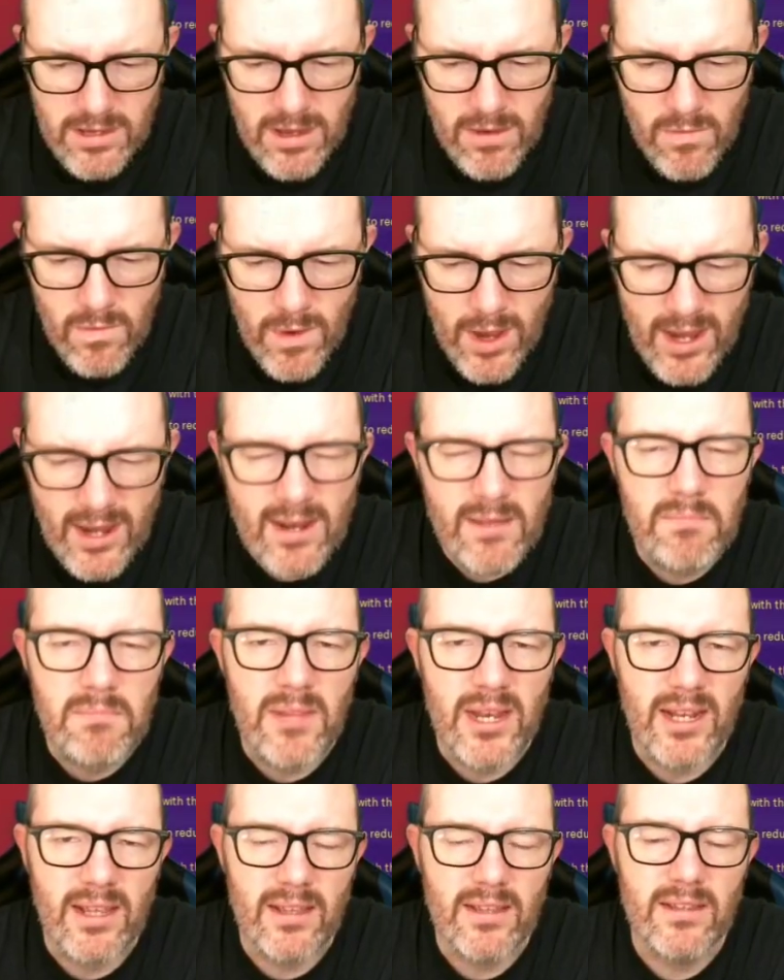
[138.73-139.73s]
So wait a
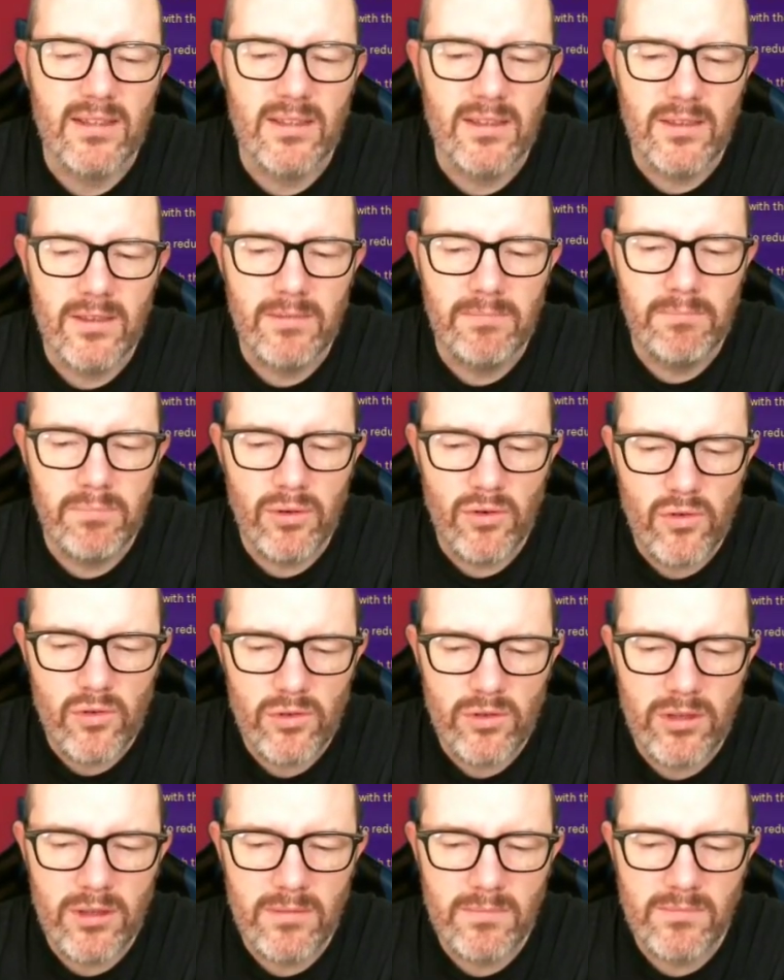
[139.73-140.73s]
minute, the
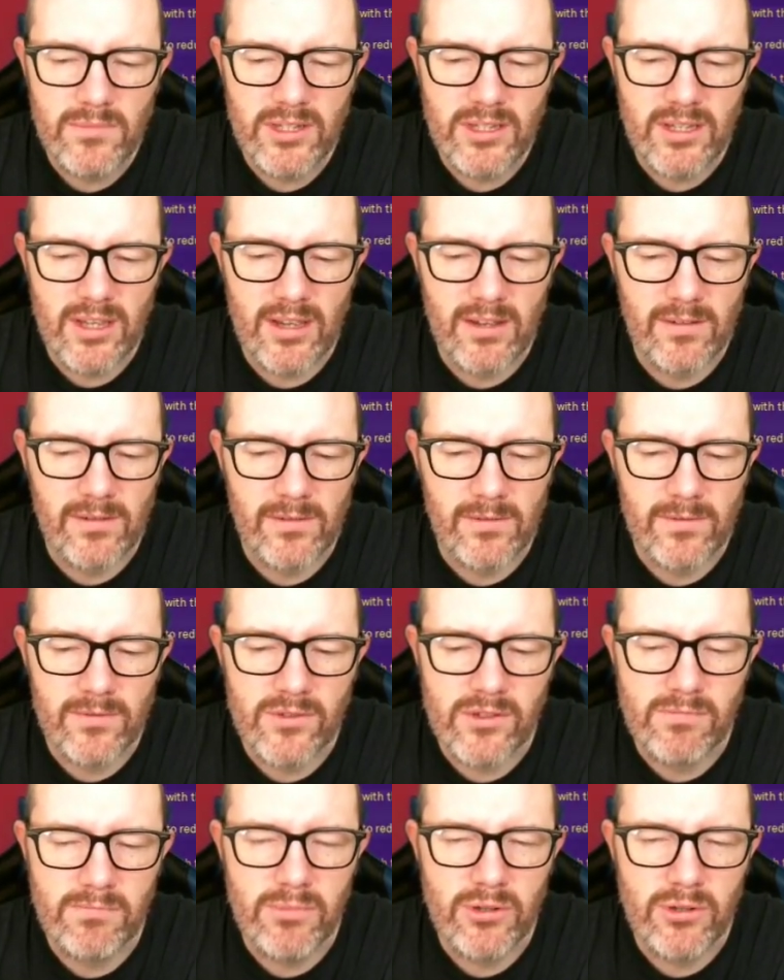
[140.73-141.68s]
board themselves